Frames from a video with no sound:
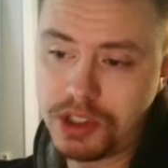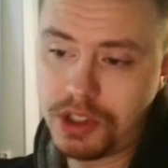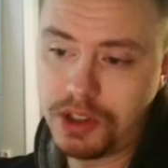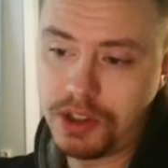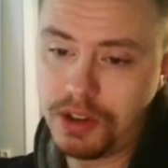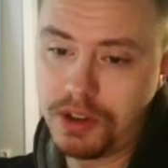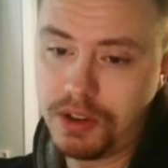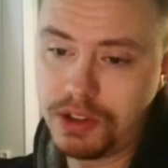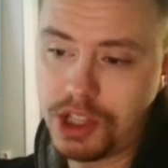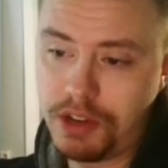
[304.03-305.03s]

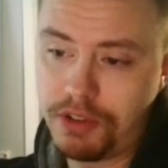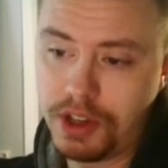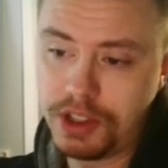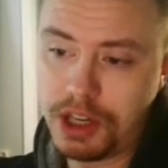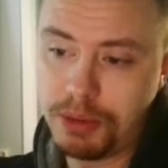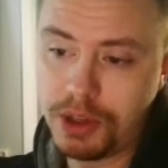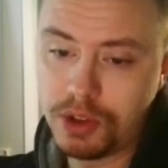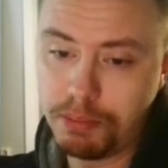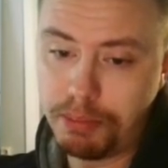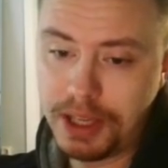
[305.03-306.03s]
Staven and Jabi
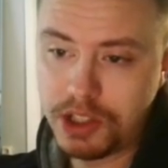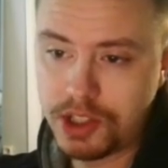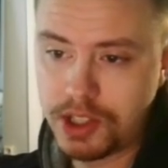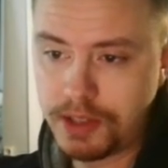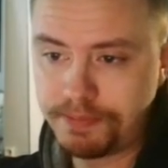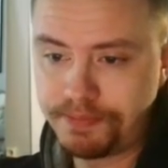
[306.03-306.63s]
got benched.